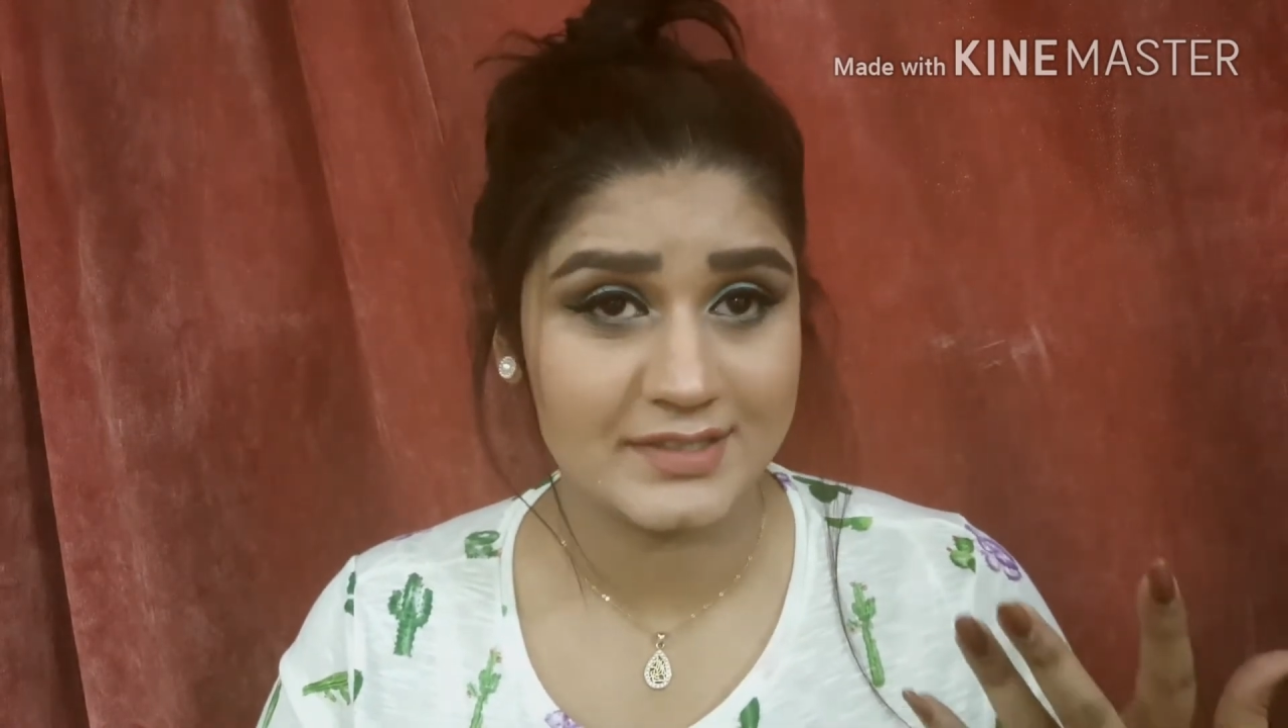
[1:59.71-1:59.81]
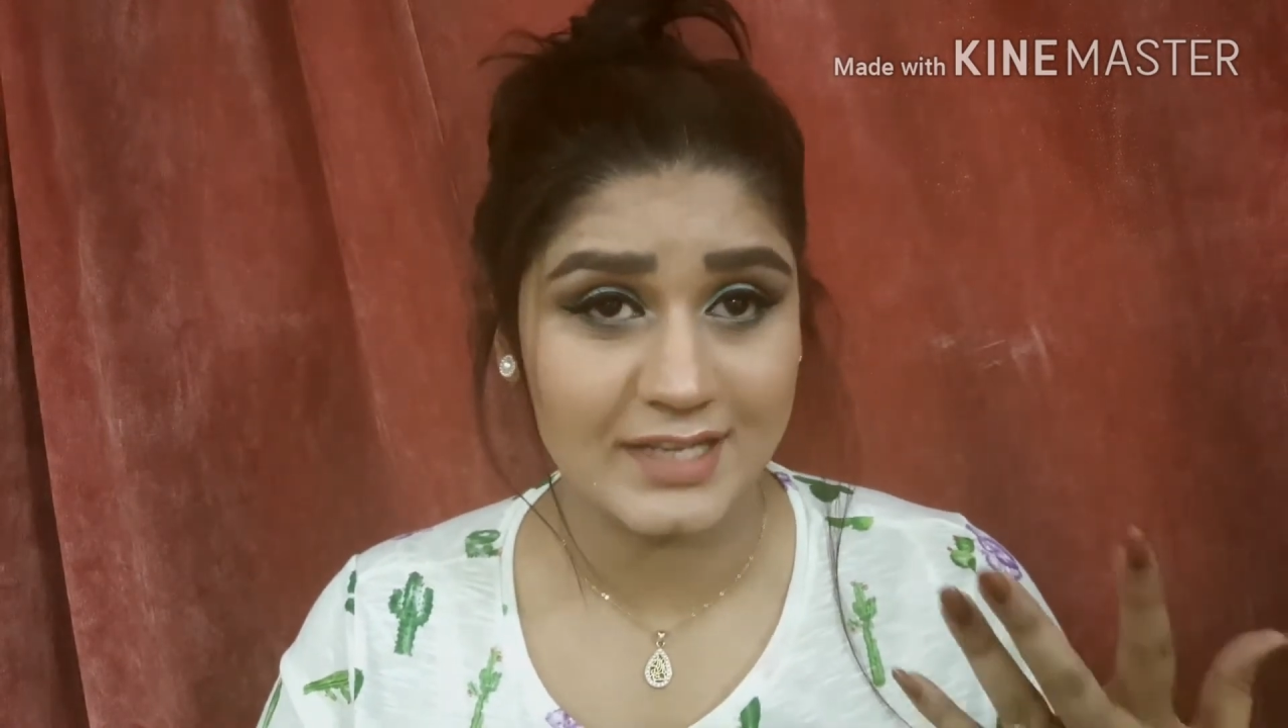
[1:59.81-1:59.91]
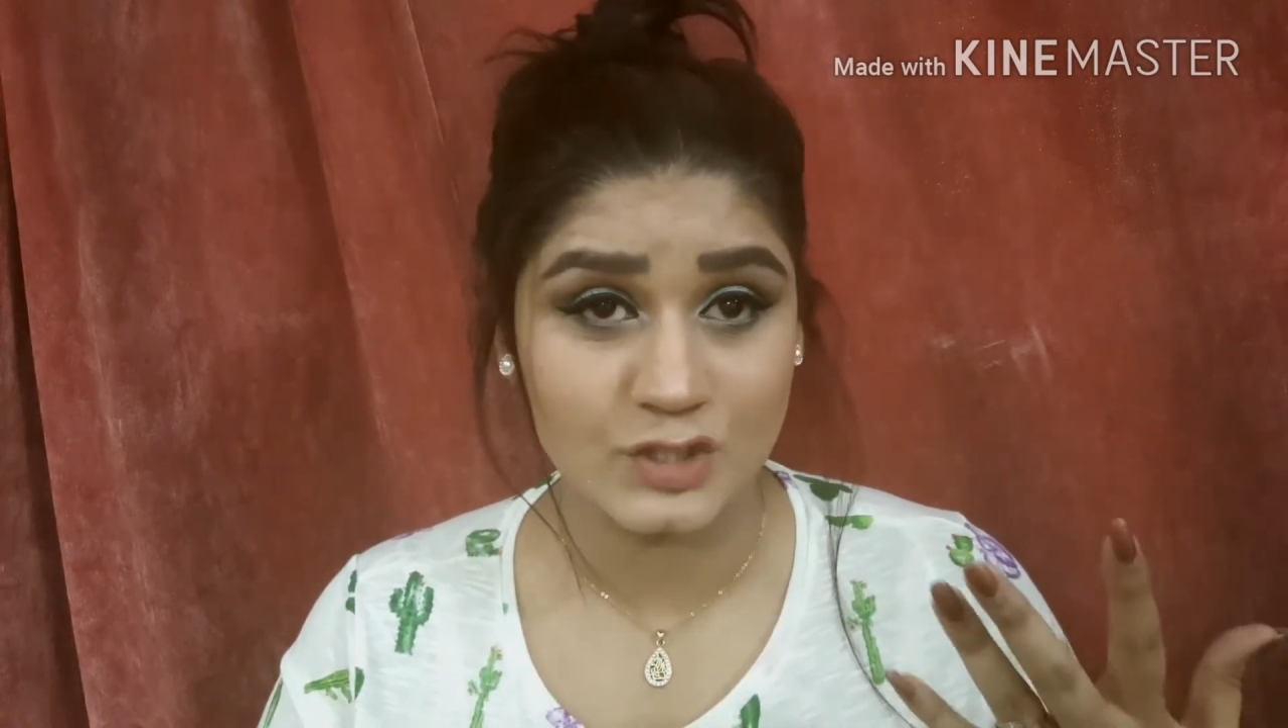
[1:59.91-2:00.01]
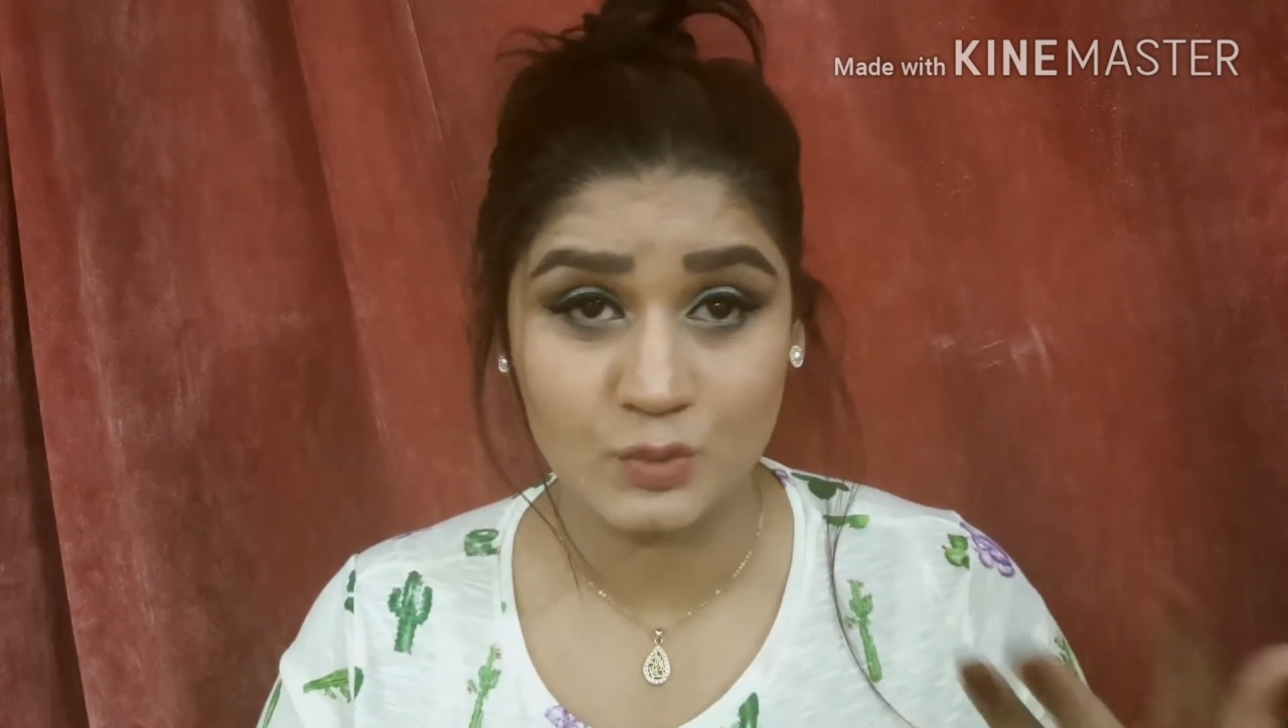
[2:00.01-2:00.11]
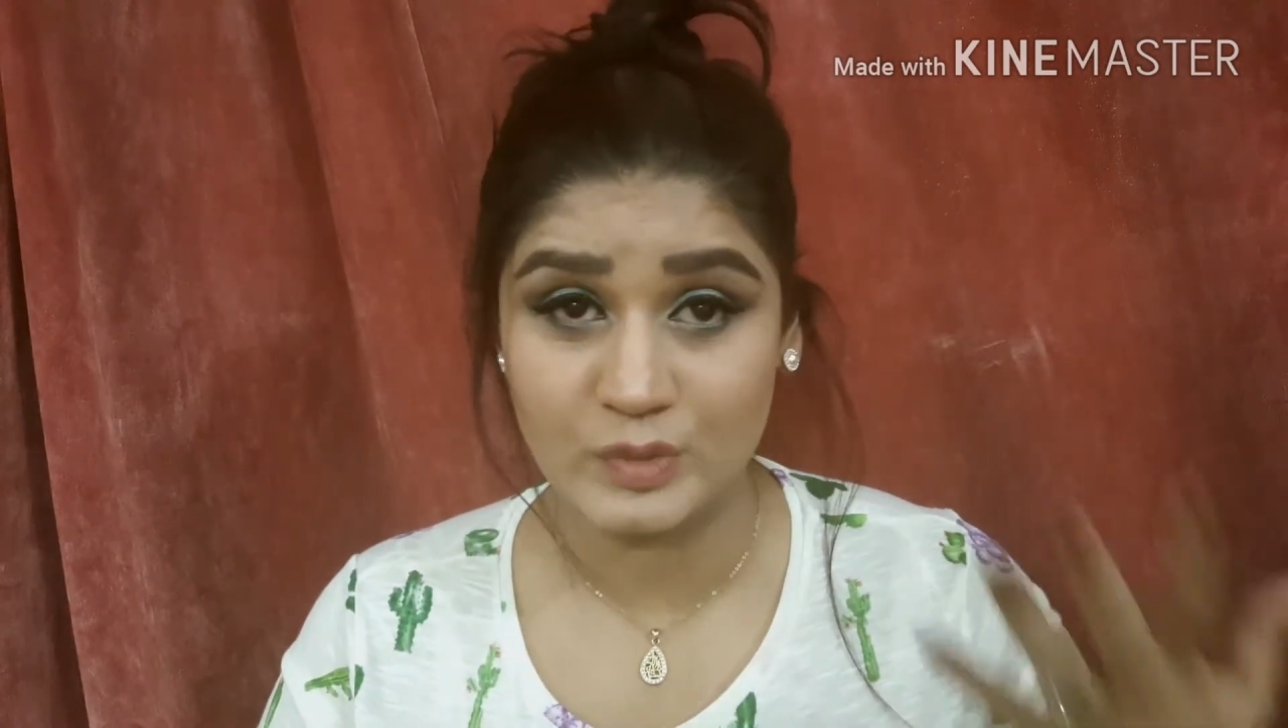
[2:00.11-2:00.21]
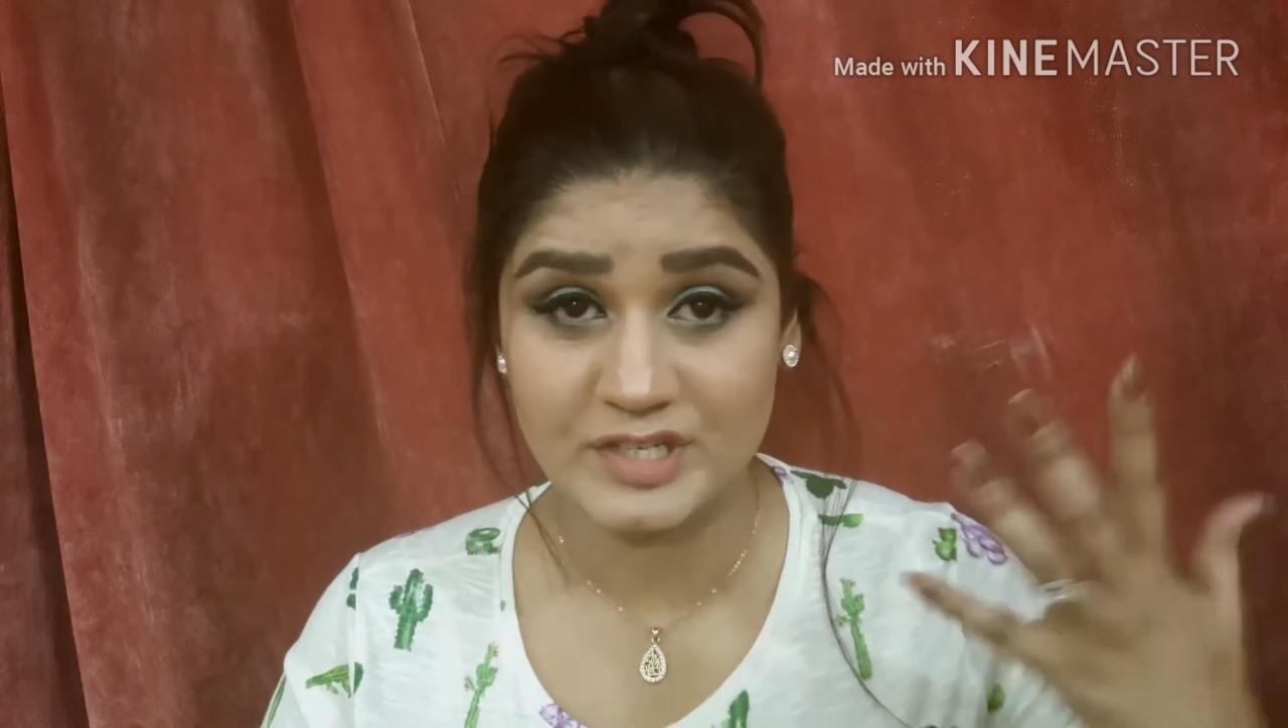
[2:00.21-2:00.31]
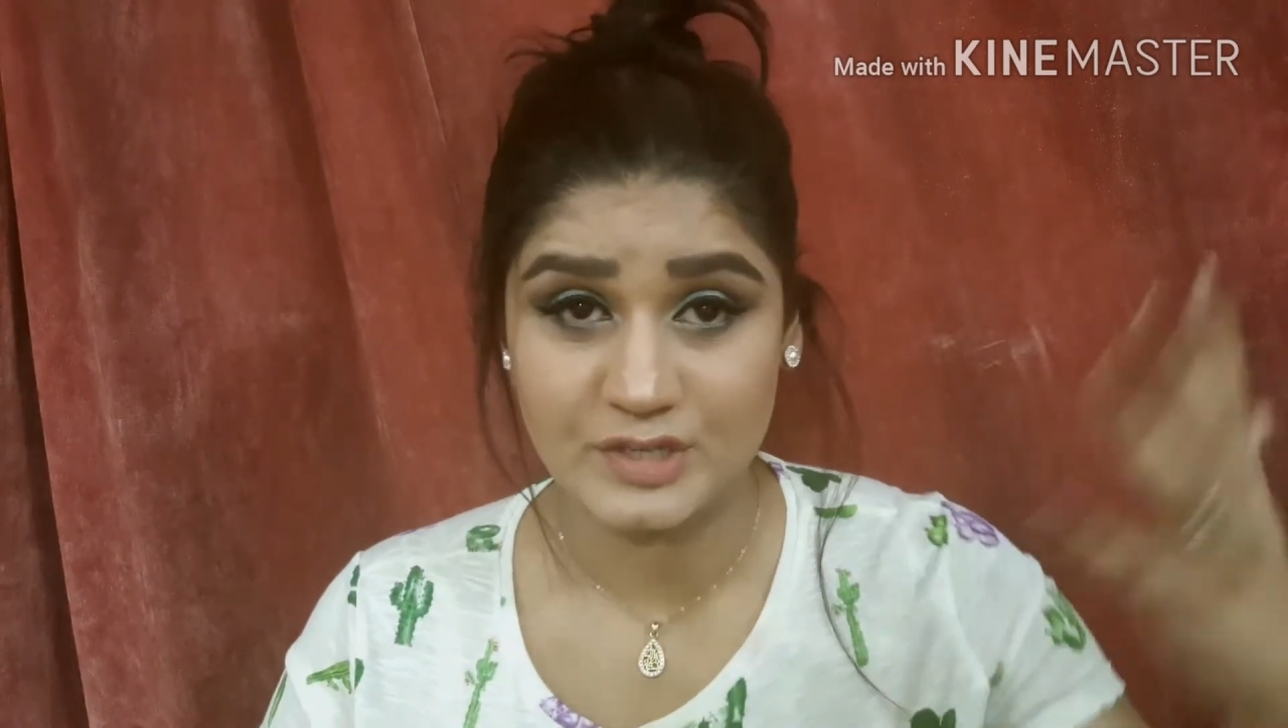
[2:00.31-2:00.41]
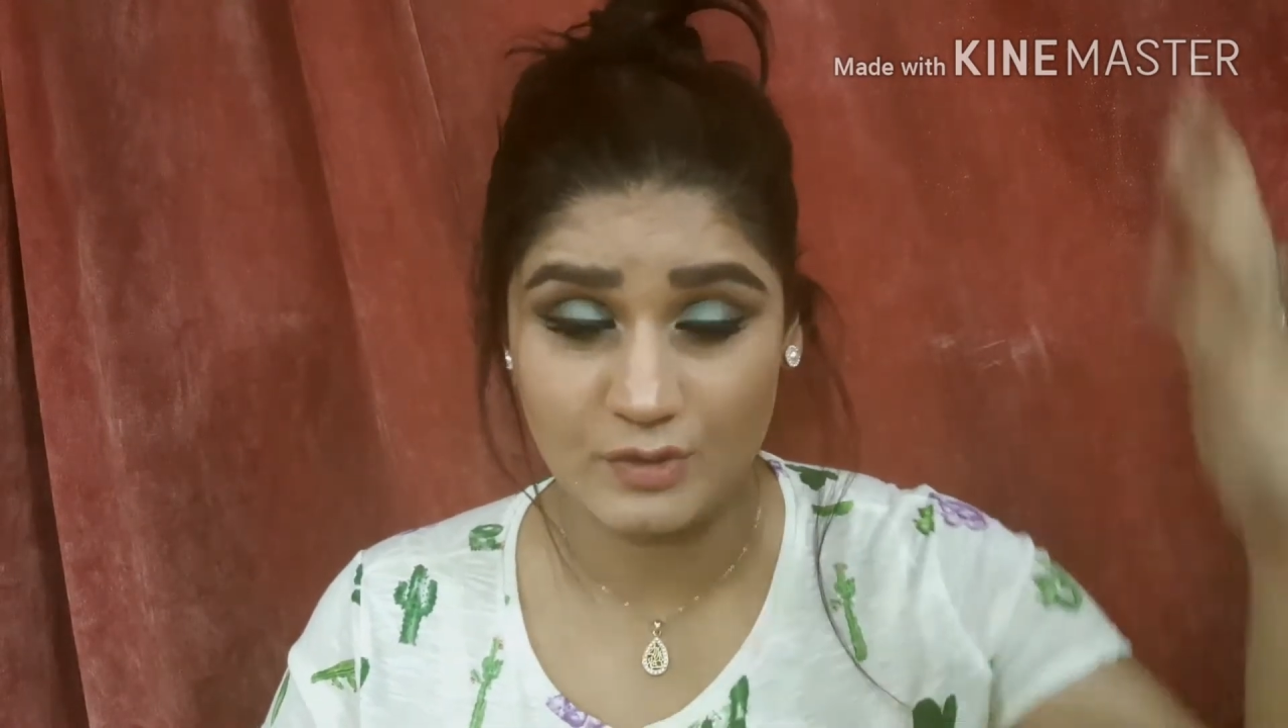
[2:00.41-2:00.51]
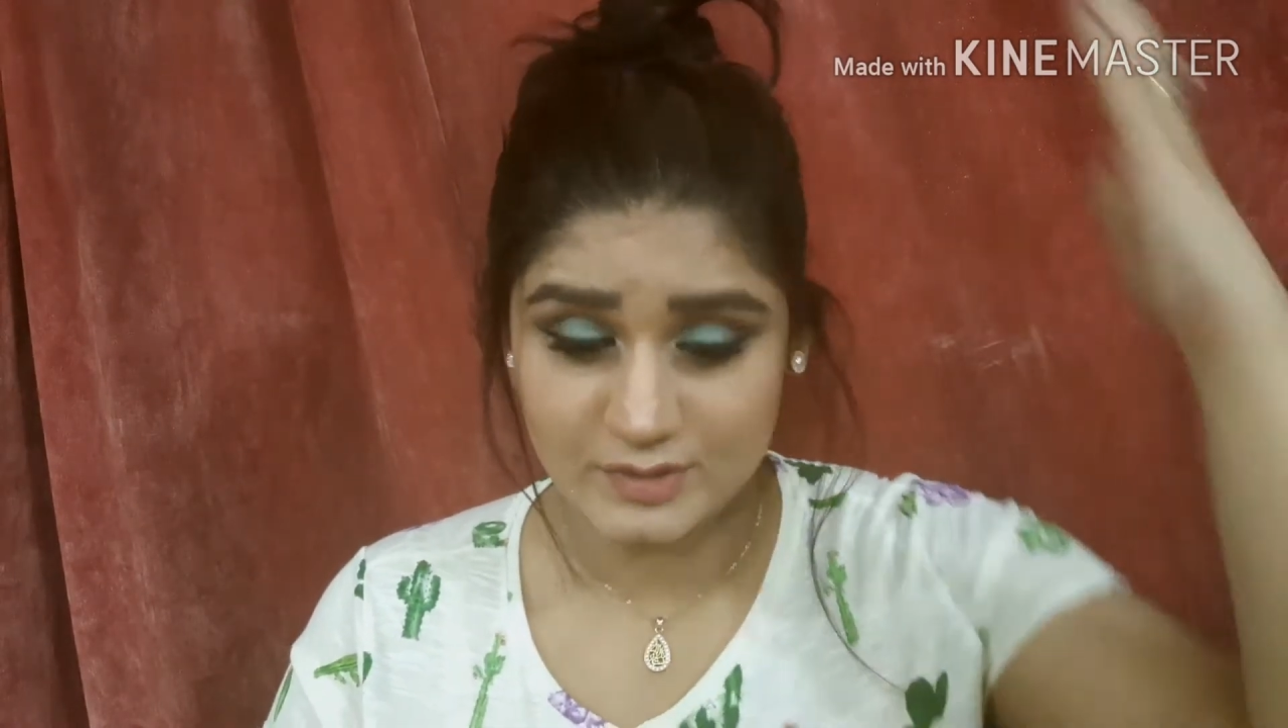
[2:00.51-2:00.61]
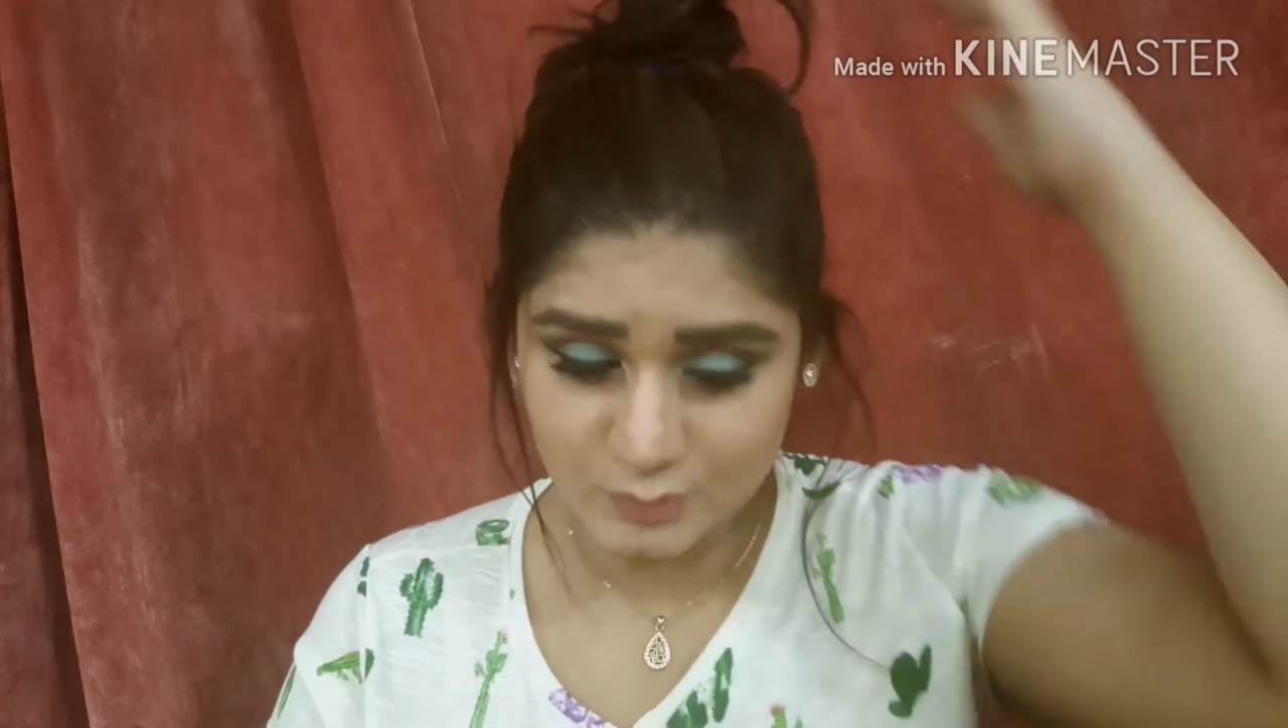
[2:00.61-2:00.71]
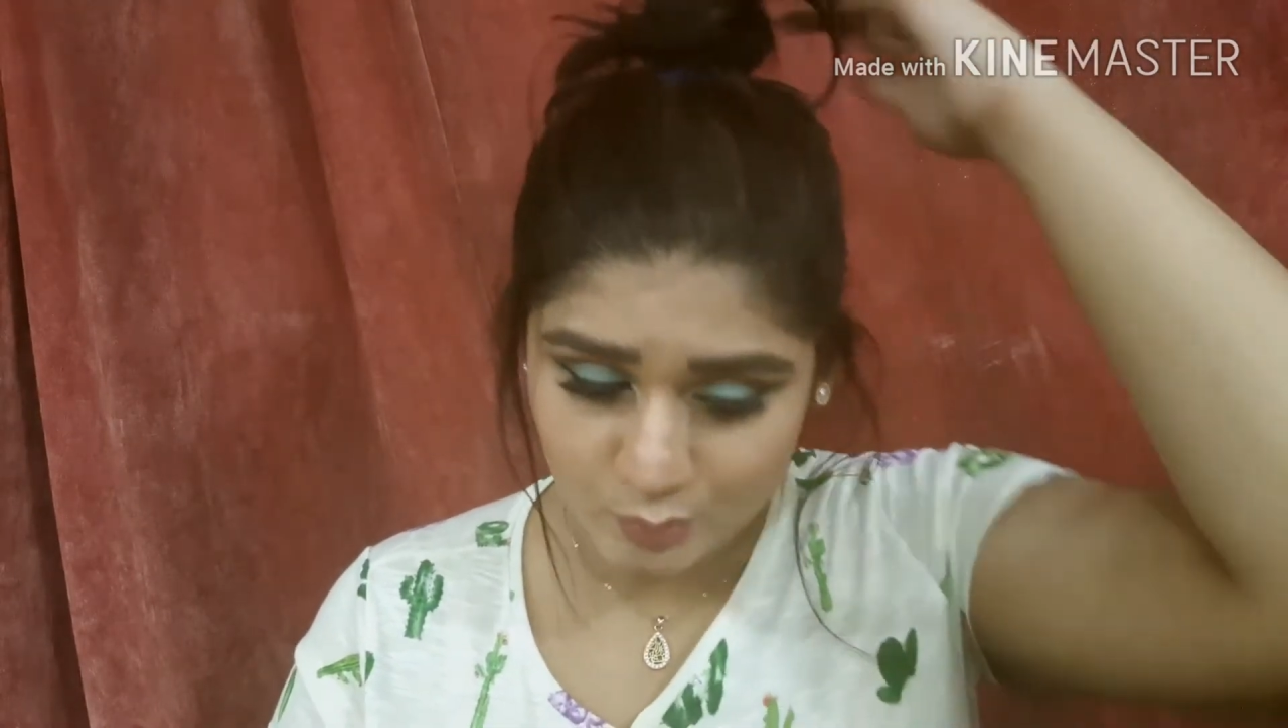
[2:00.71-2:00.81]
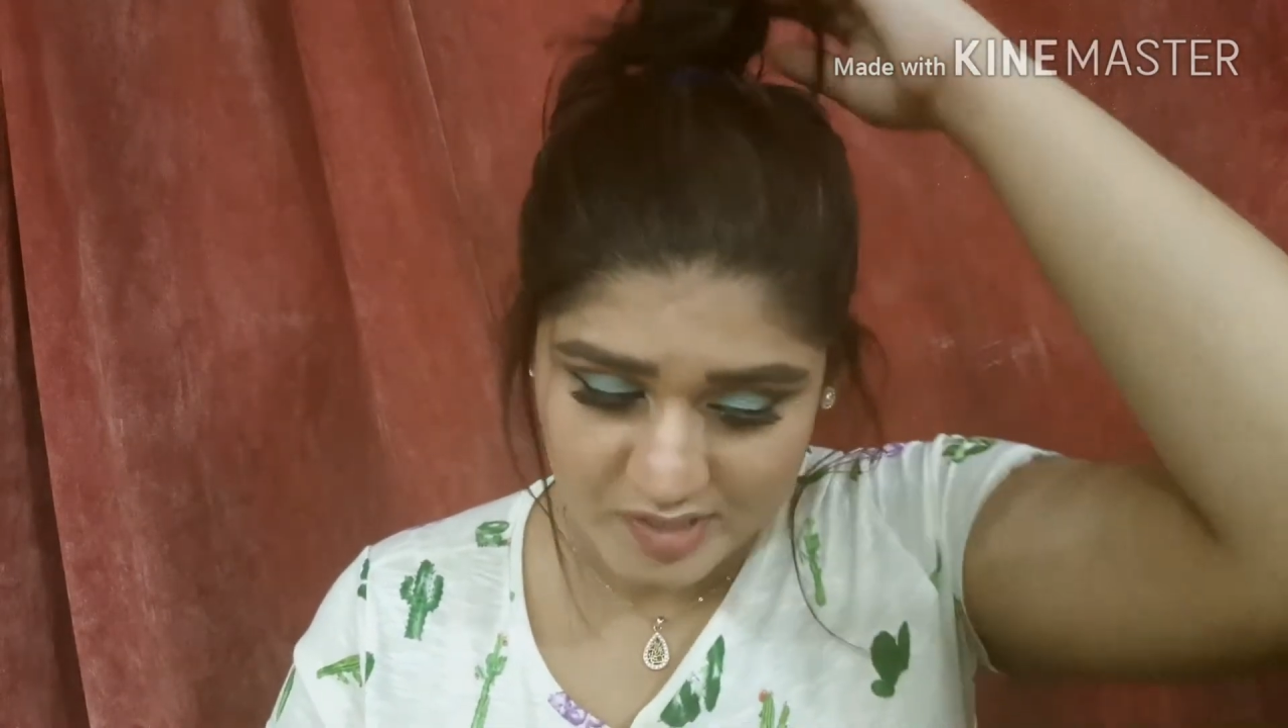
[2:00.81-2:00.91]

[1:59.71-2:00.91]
such videos,